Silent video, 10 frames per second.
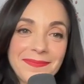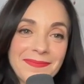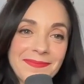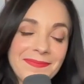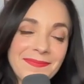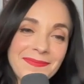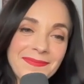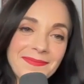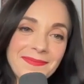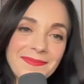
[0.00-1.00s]

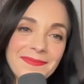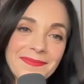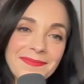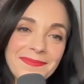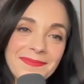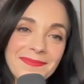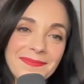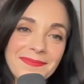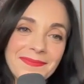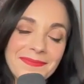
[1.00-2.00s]

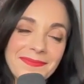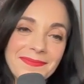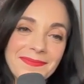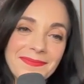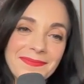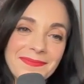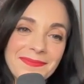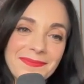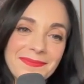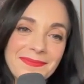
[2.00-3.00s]

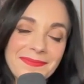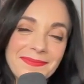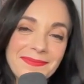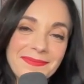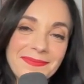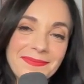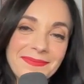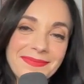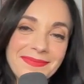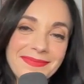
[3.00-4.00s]

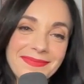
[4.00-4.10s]
[no speech]